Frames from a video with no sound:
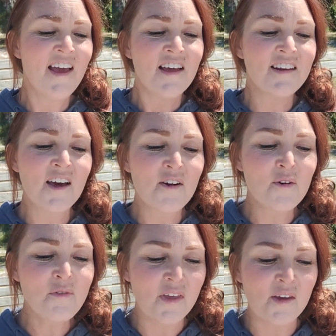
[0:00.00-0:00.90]
Not
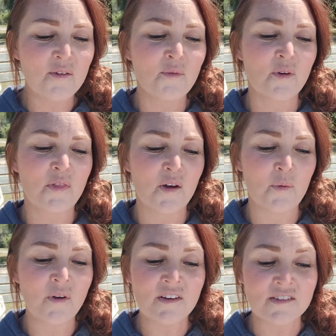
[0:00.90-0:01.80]
only were there
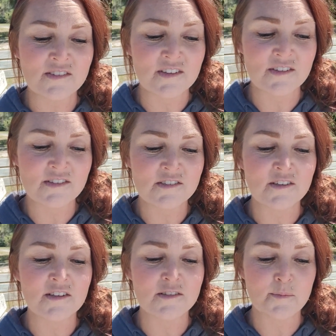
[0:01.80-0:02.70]
witnesses to
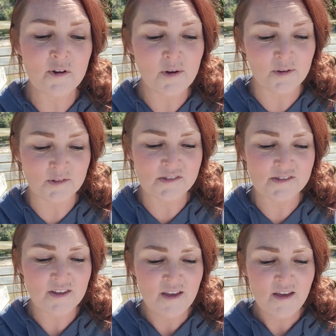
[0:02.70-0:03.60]
his miracles,
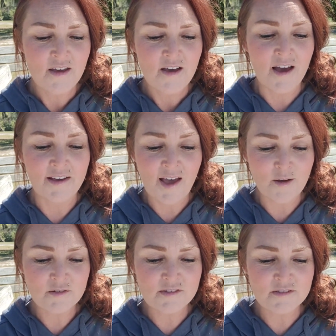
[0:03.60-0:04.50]

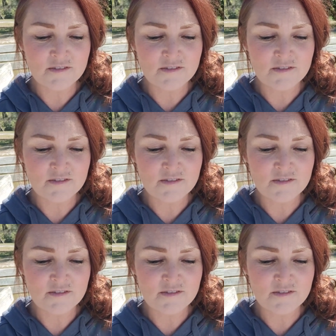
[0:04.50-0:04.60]
accounts